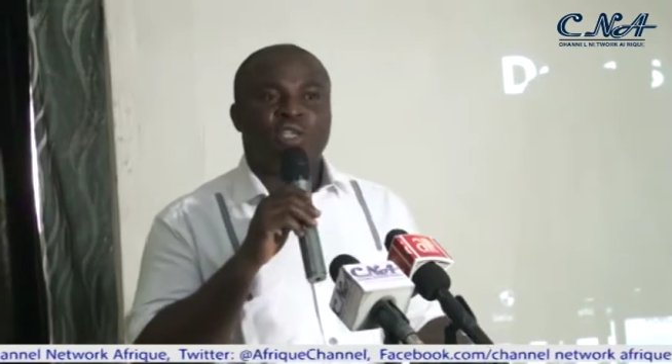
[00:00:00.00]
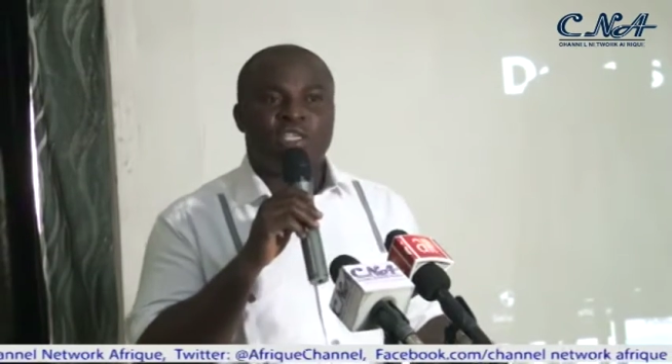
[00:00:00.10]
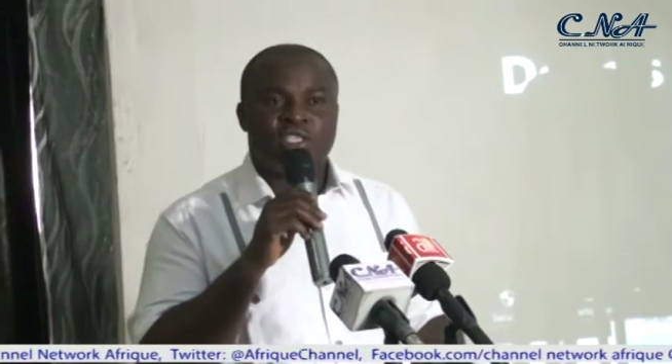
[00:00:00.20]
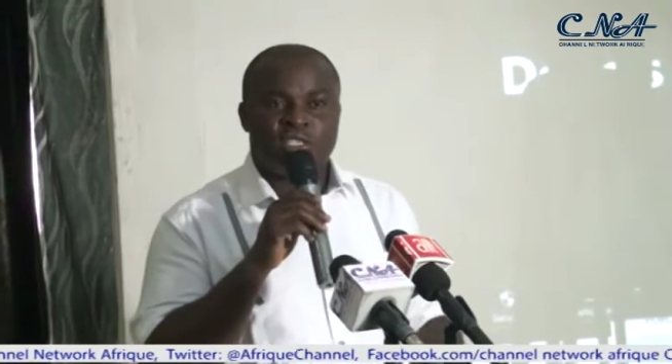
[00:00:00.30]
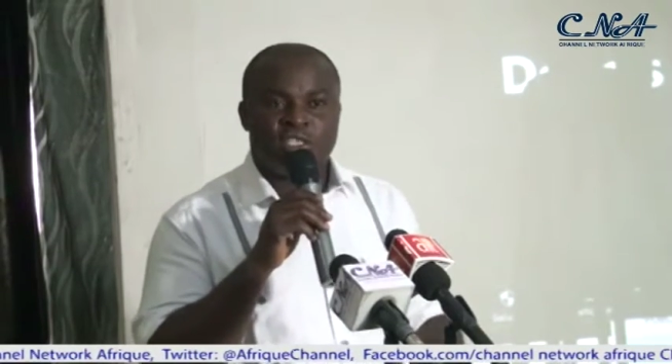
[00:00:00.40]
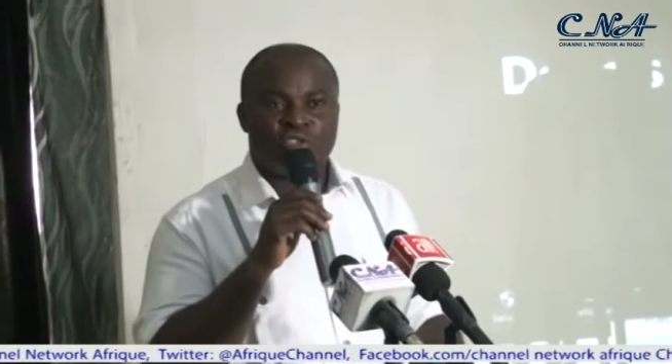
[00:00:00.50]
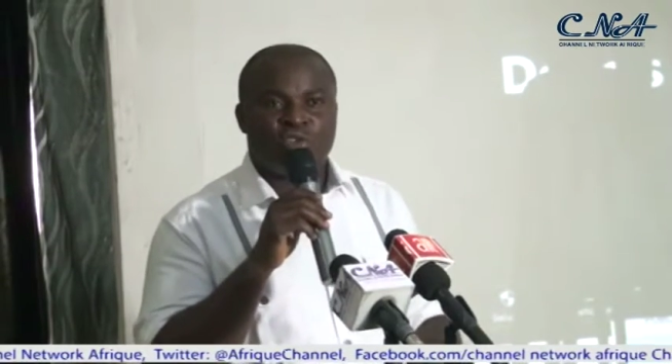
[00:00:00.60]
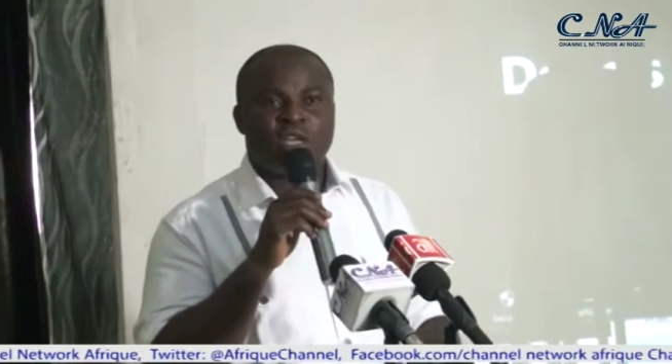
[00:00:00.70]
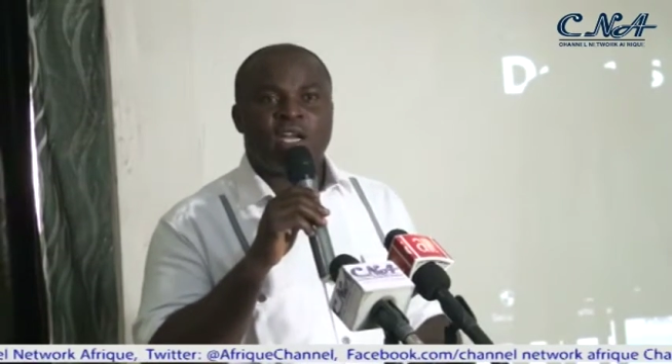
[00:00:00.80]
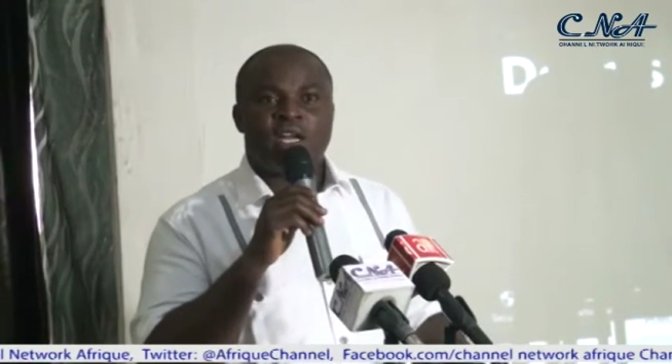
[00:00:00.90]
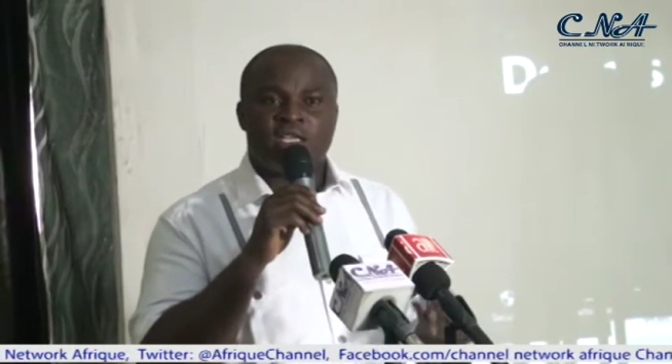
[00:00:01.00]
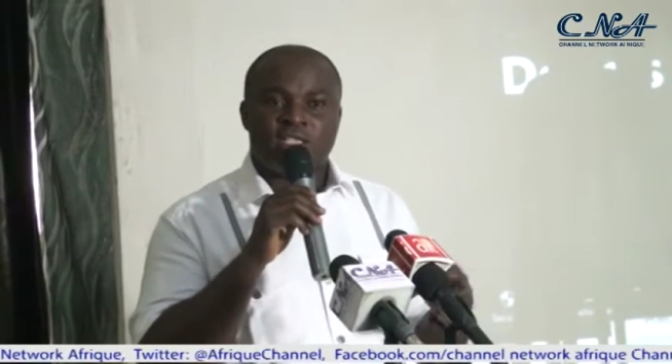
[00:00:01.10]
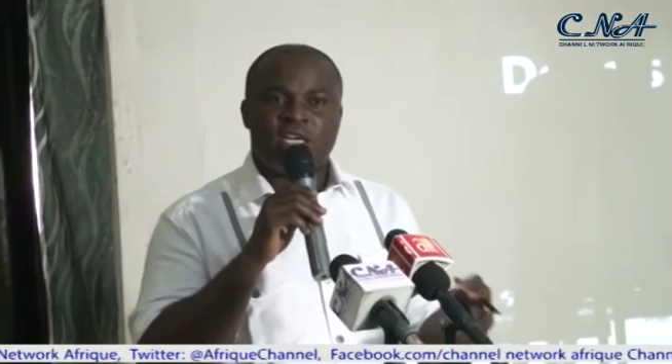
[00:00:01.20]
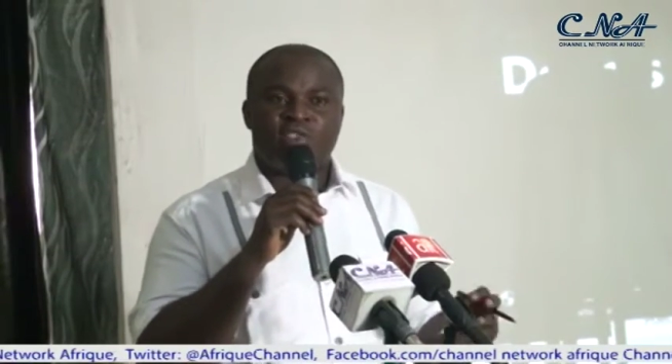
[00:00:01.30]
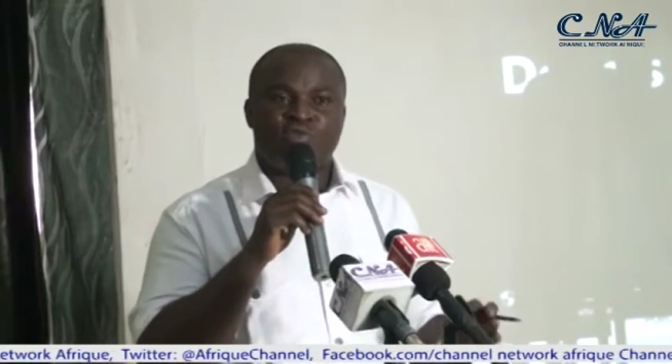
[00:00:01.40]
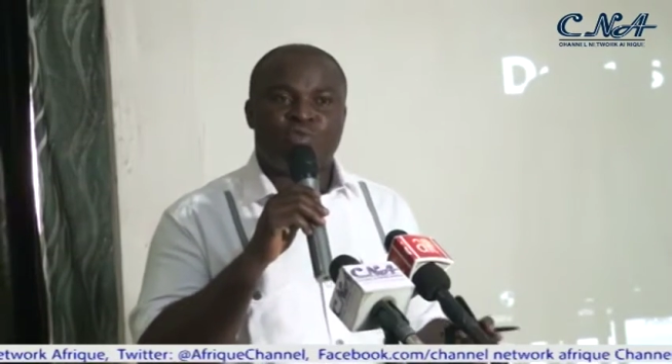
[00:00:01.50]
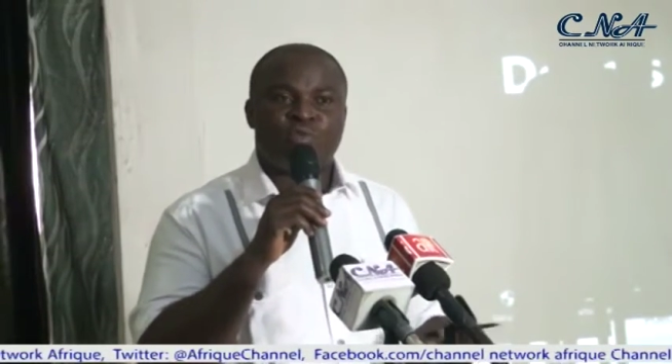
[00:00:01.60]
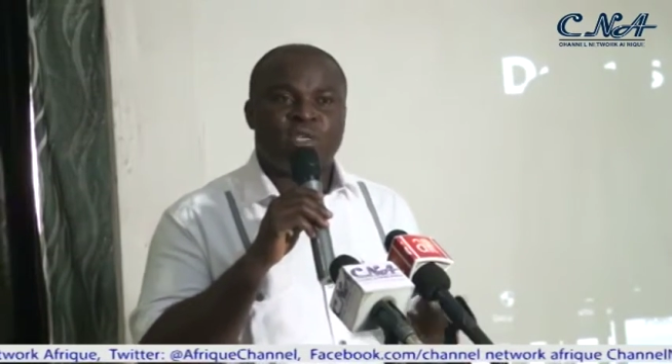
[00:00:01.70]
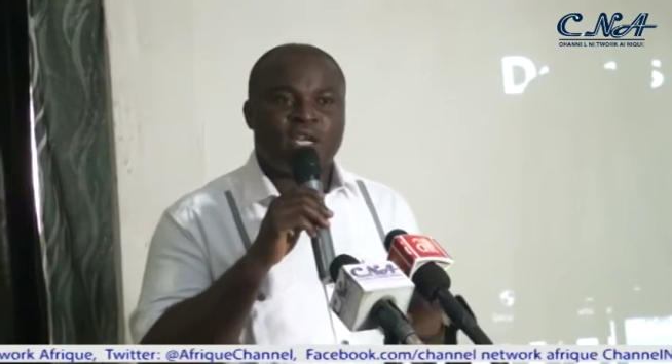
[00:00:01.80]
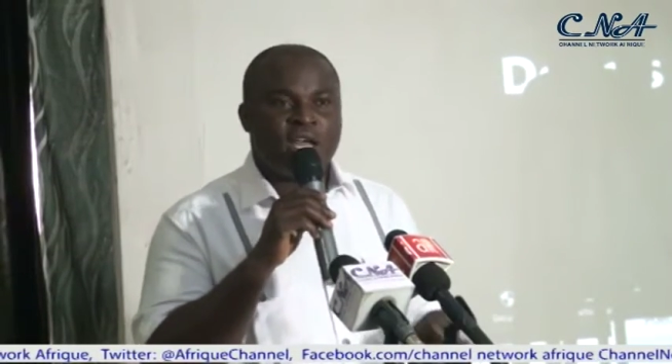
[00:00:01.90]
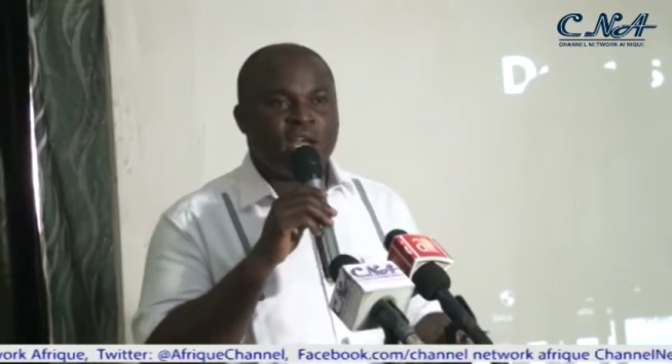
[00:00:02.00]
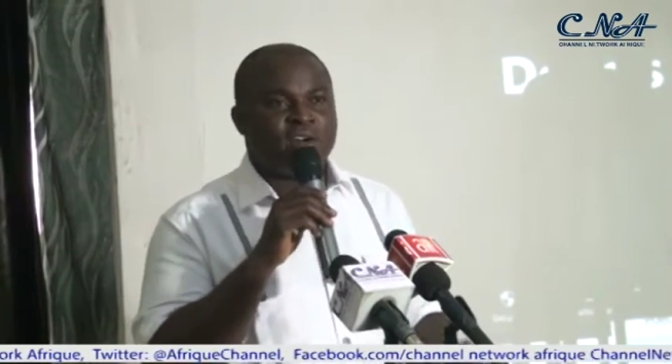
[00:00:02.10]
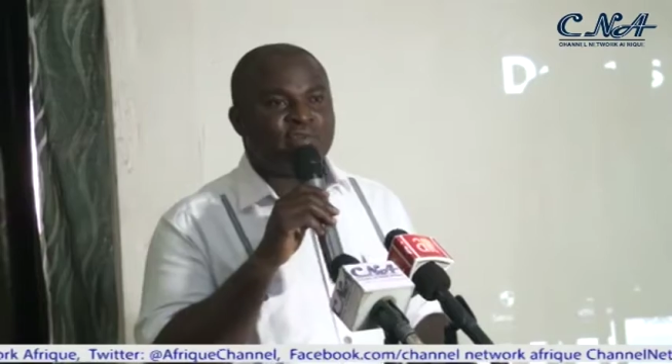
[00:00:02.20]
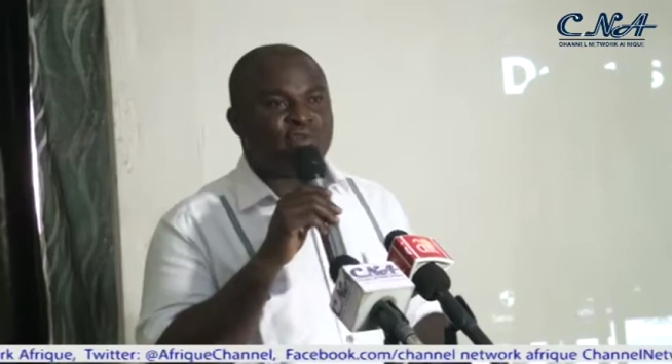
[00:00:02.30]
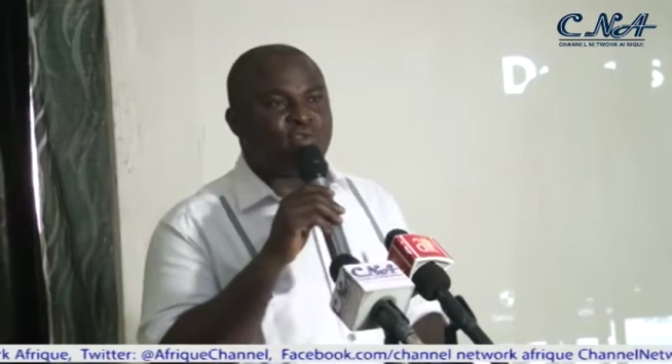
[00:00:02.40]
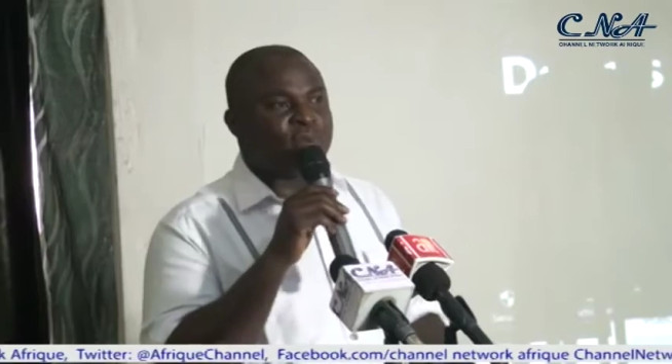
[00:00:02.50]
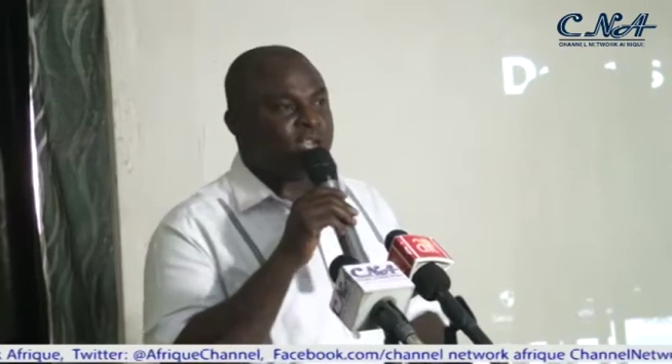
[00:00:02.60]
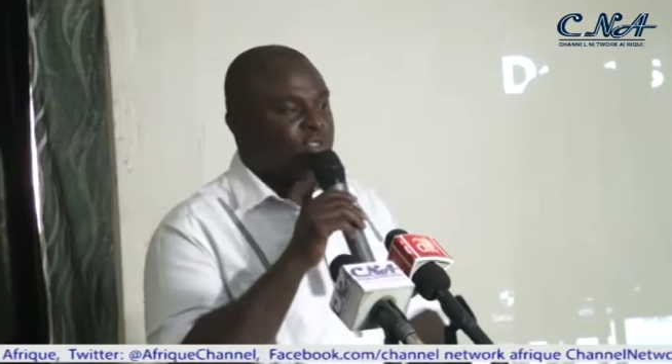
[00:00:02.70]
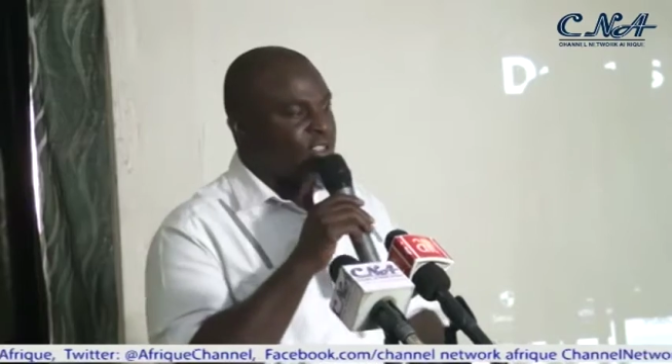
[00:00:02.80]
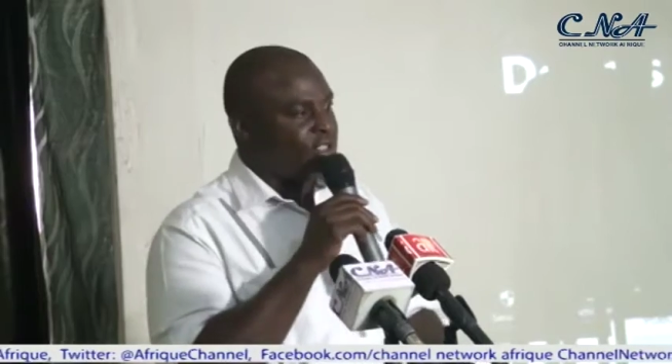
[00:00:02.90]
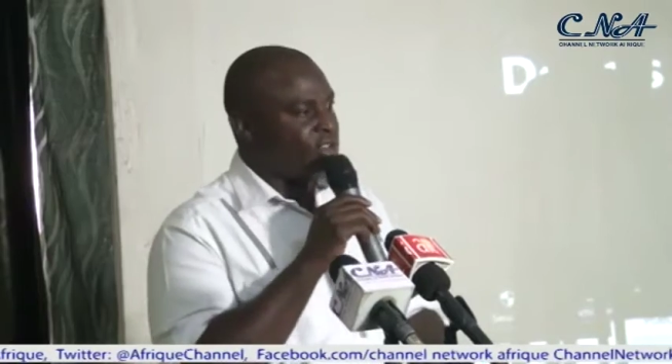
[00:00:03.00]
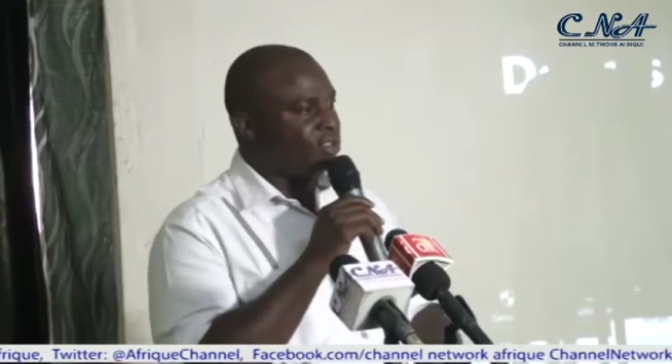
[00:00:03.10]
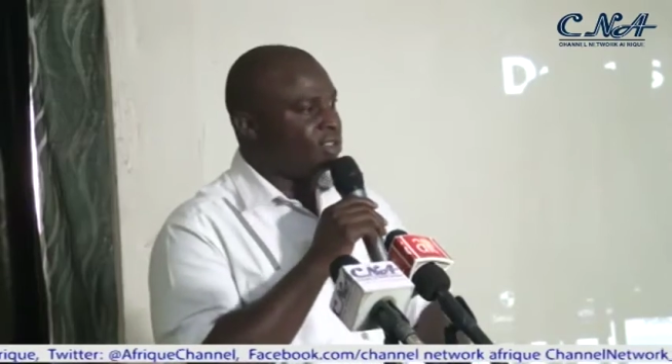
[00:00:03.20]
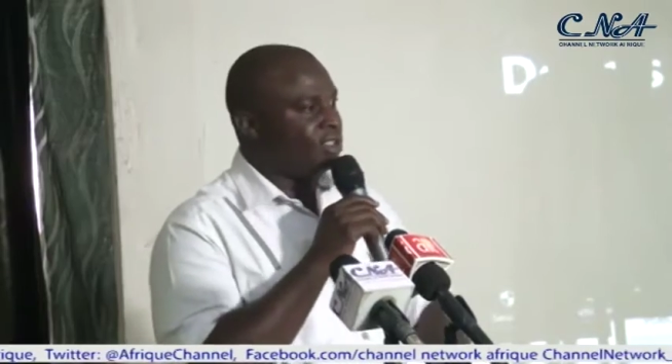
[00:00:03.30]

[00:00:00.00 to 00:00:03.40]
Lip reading: legislation that can transform and reform our education.